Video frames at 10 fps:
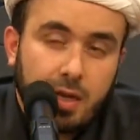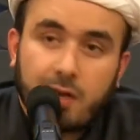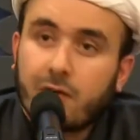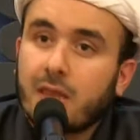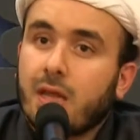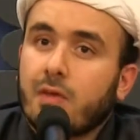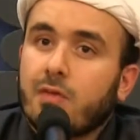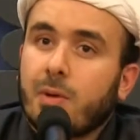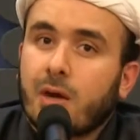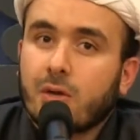if Allah
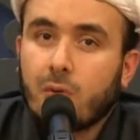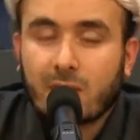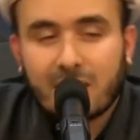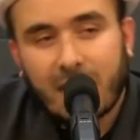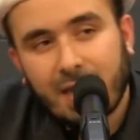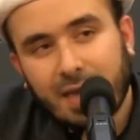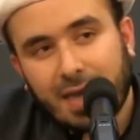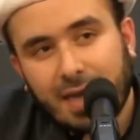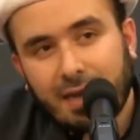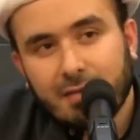subhanahu wa ta'ala
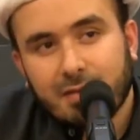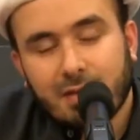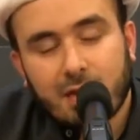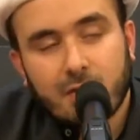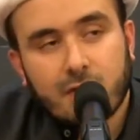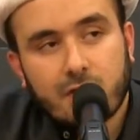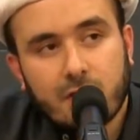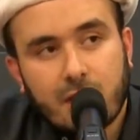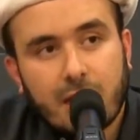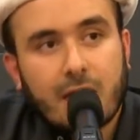asked us
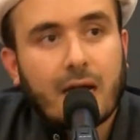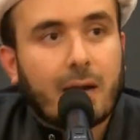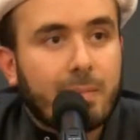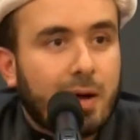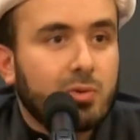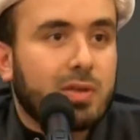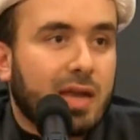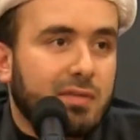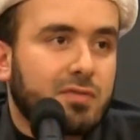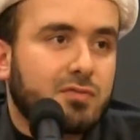about
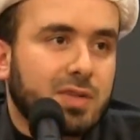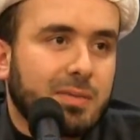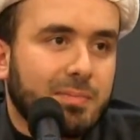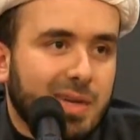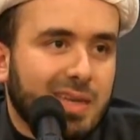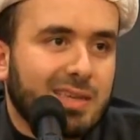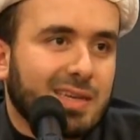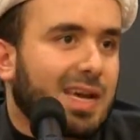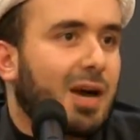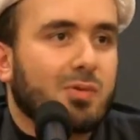every minute
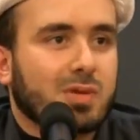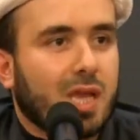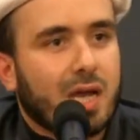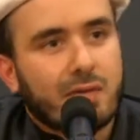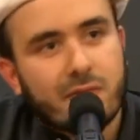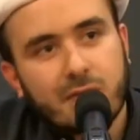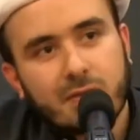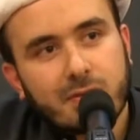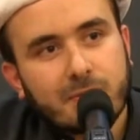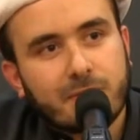in our
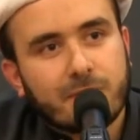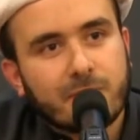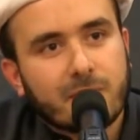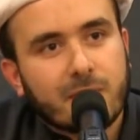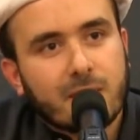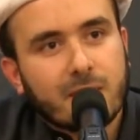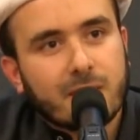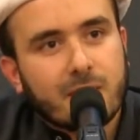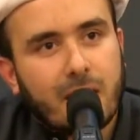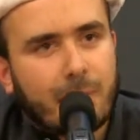lives?
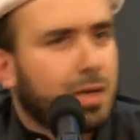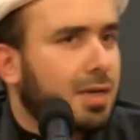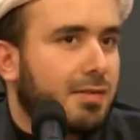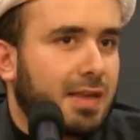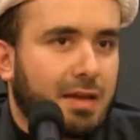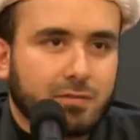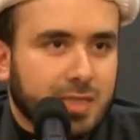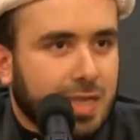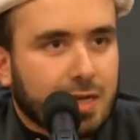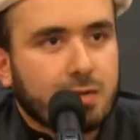I'm not going to say every
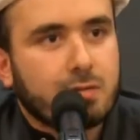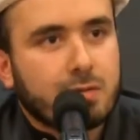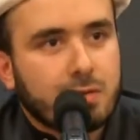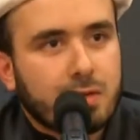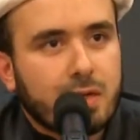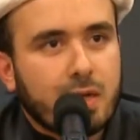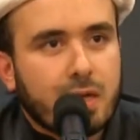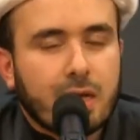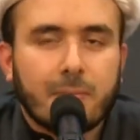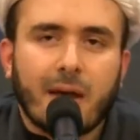second.
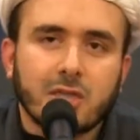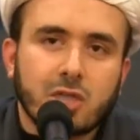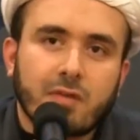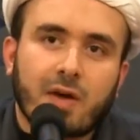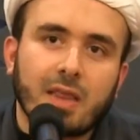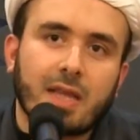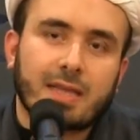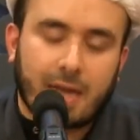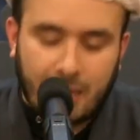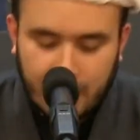Imagine if Allah
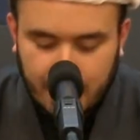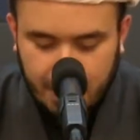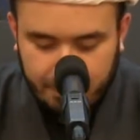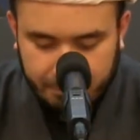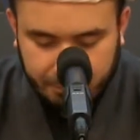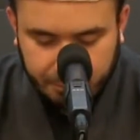ta'ala